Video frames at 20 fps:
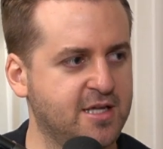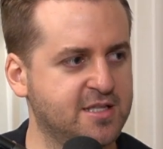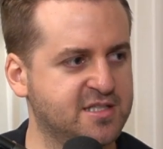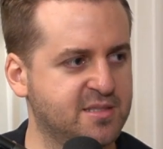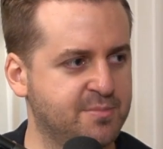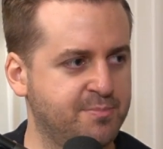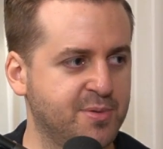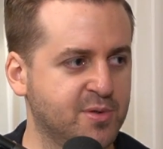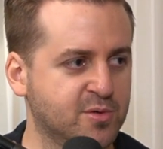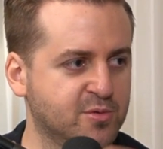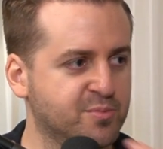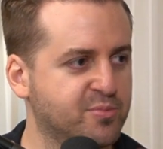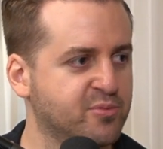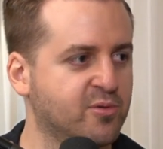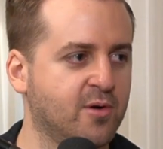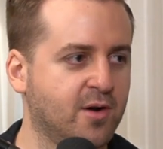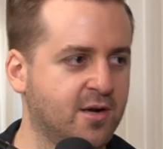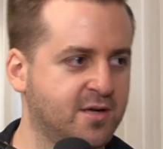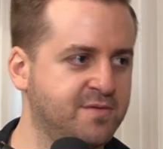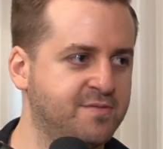to build
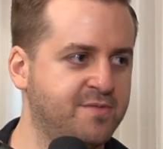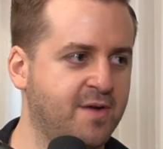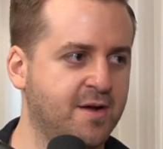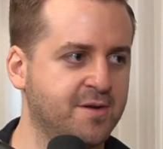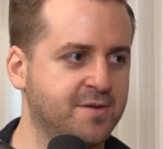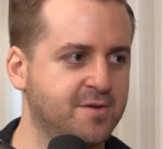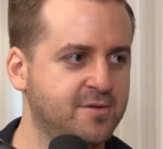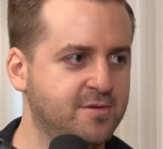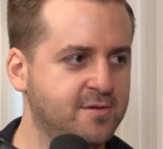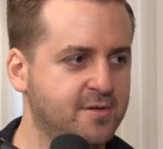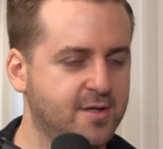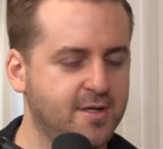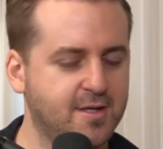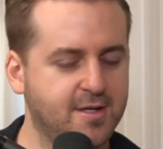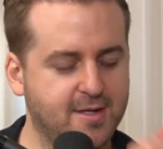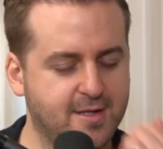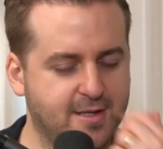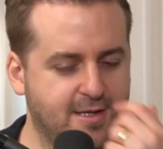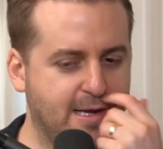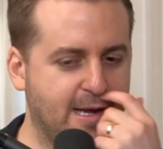product value.
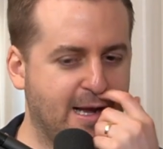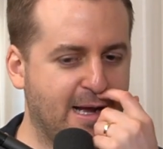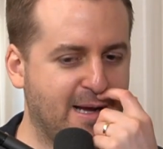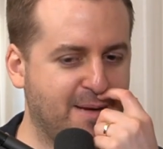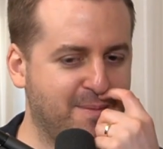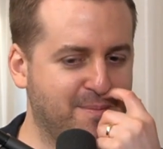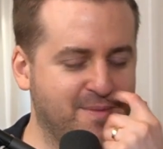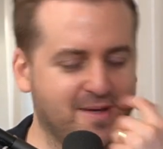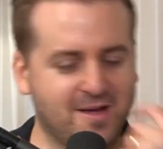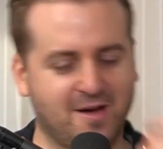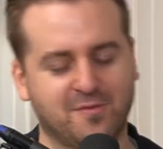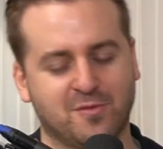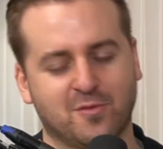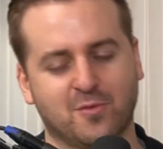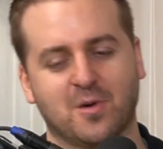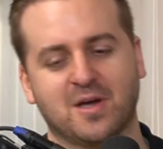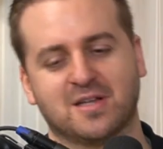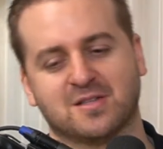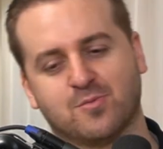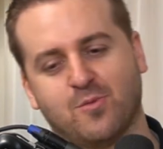I've
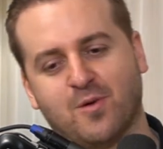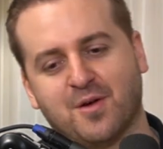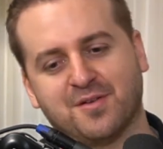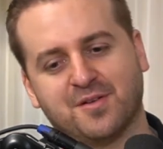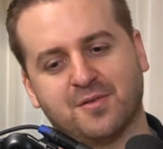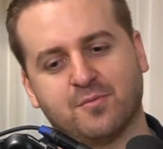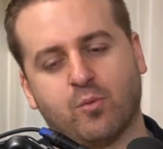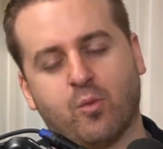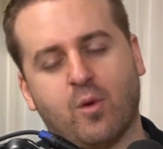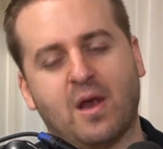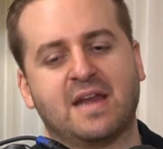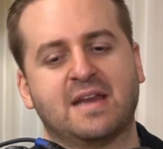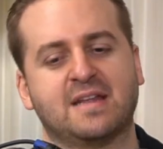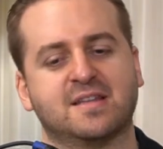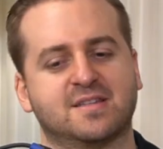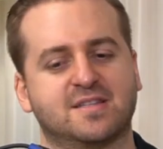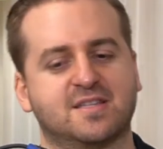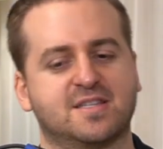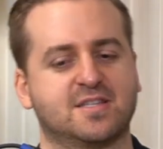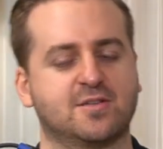always wondered, when
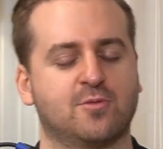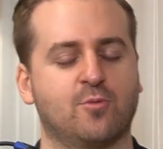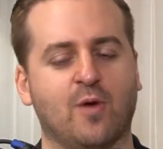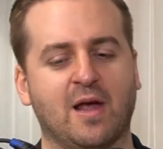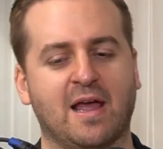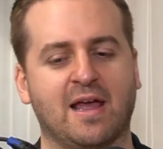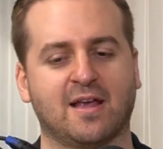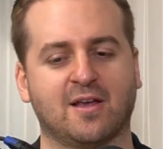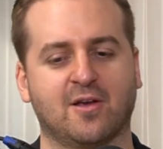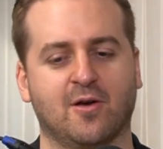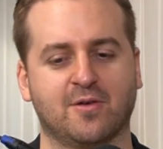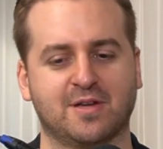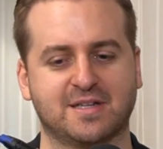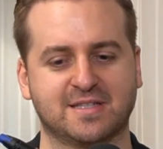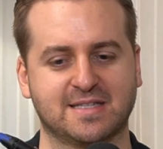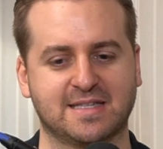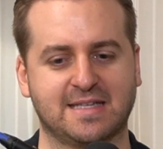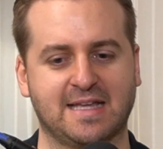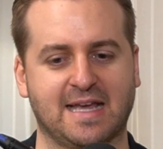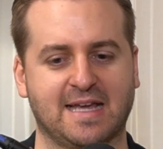is Square going
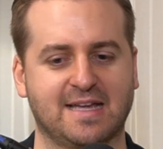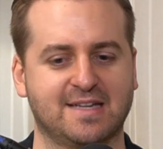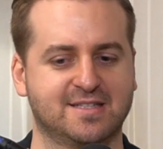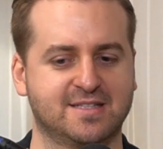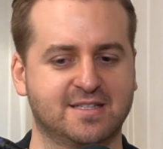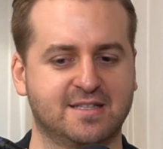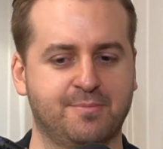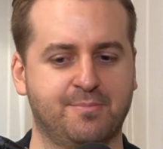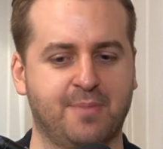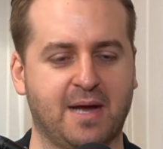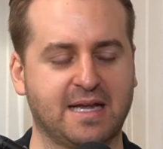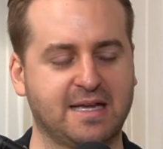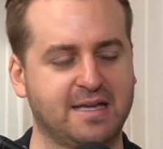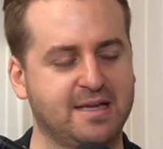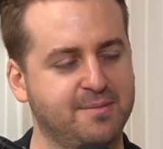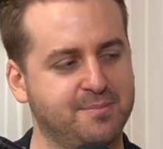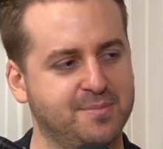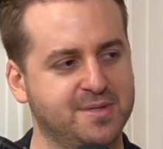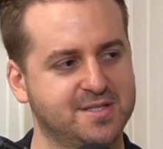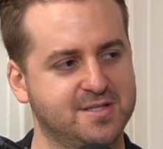to get into the
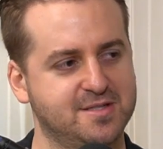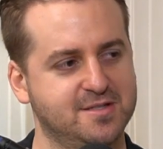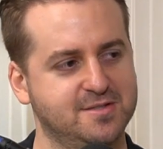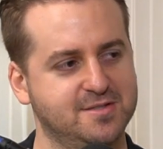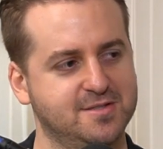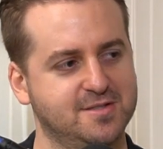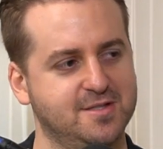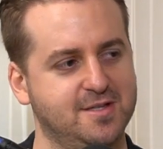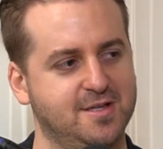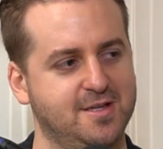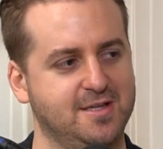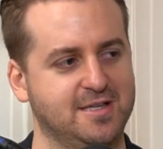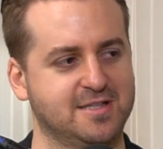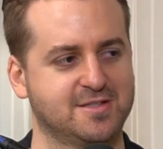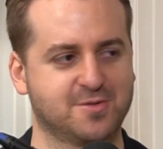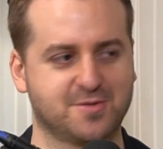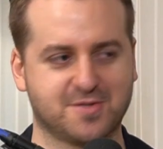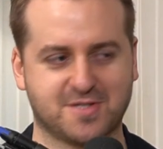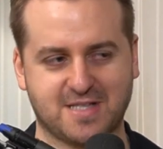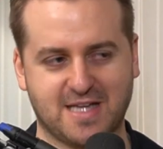banking business? It
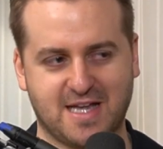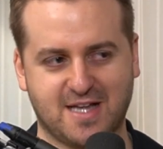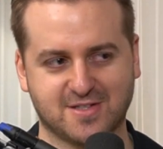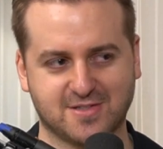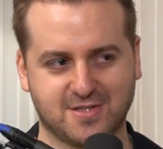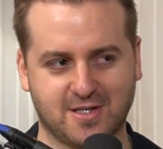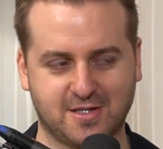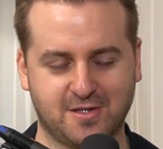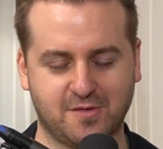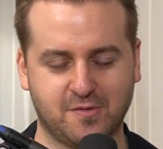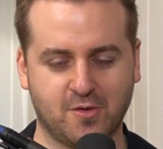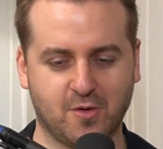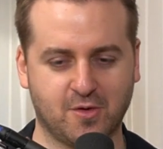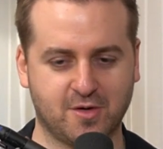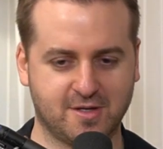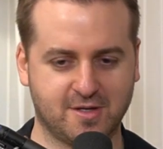sort of sounds like you've got